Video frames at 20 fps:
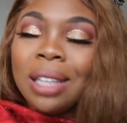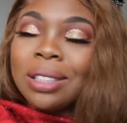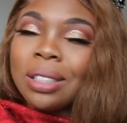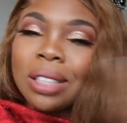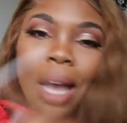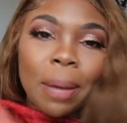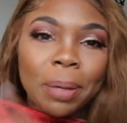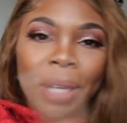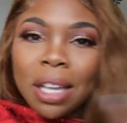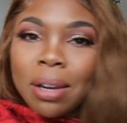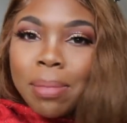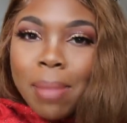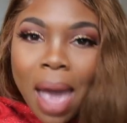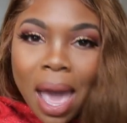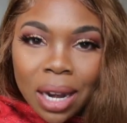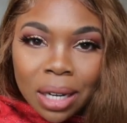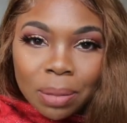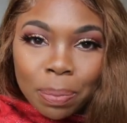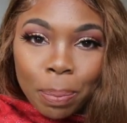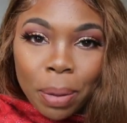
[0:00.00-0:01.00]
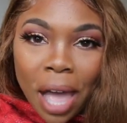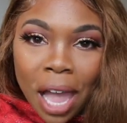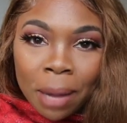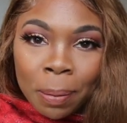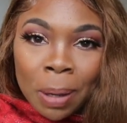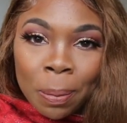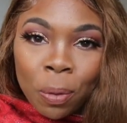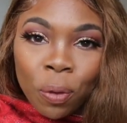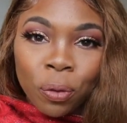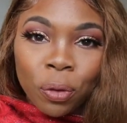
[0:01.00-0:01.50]
Stop getting mad at
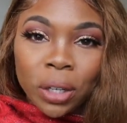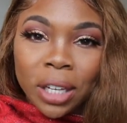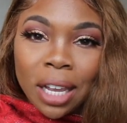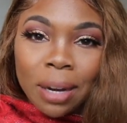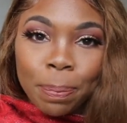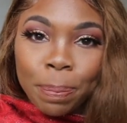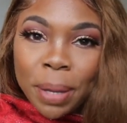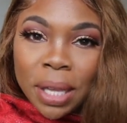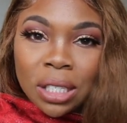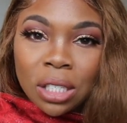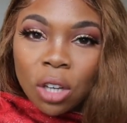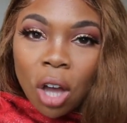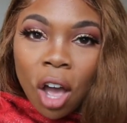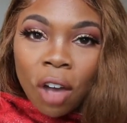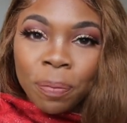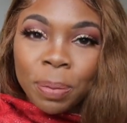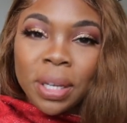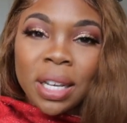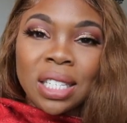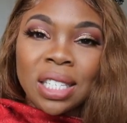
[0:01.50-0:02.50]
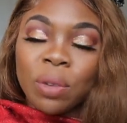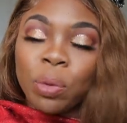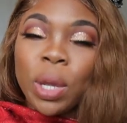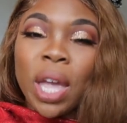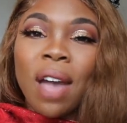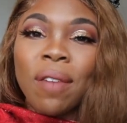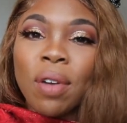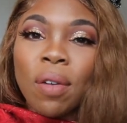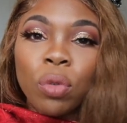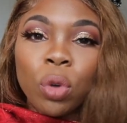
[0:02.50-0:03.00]
Black people for getting pissed off, because we
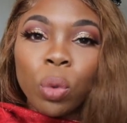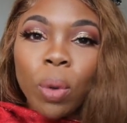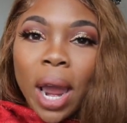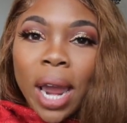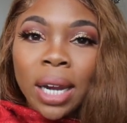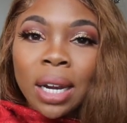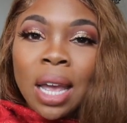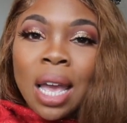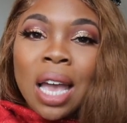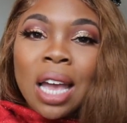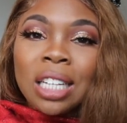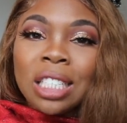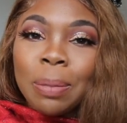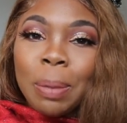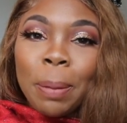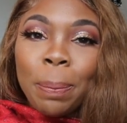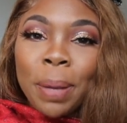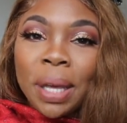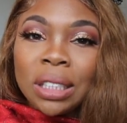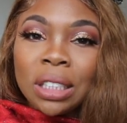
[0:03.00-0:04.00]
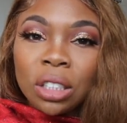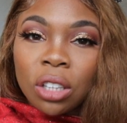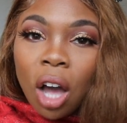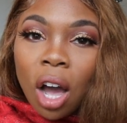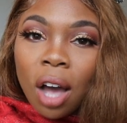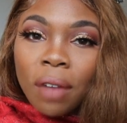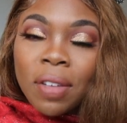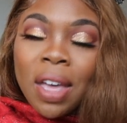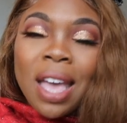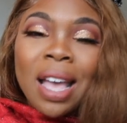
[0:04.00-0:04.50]
have every right to be pissed
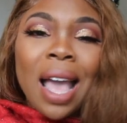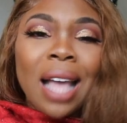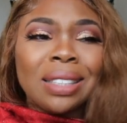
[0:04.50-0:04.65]
off.